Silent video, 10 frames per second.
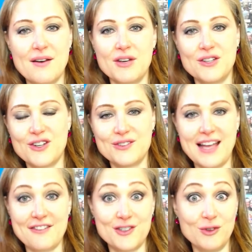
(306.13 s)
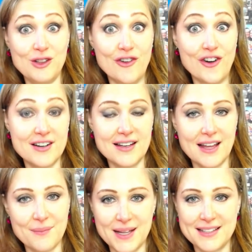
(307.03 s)
You don't have to learn
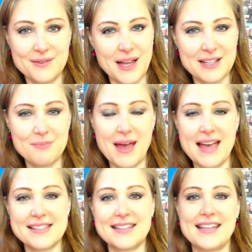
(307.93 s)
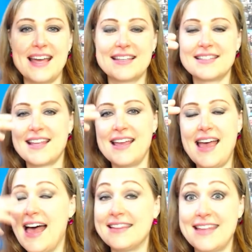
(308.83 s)
them and pass a
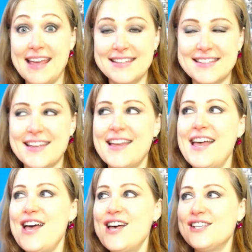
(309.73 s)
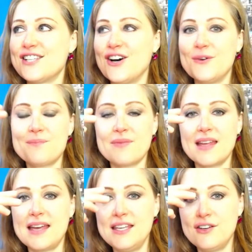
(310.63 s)
test. So
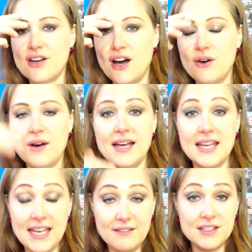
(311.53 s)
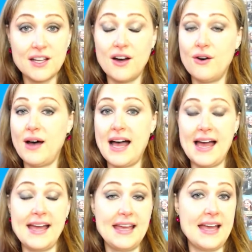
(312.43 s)
you go, even though
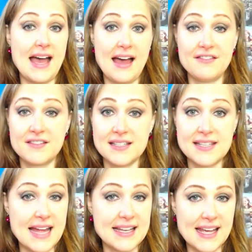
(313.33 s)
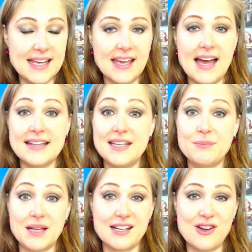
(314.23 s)
I have this headache, I deep
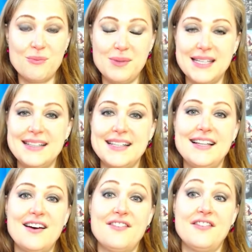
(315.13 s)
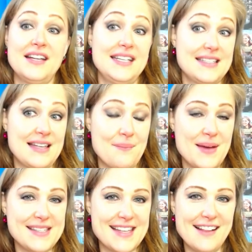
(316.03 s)
then completely love and accept
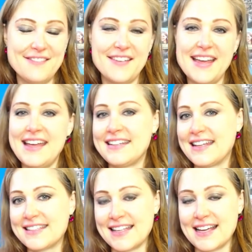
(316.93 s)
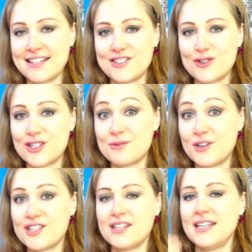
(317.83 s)
myself. That's like the short
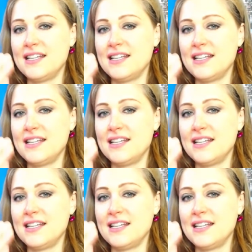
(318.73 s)
version.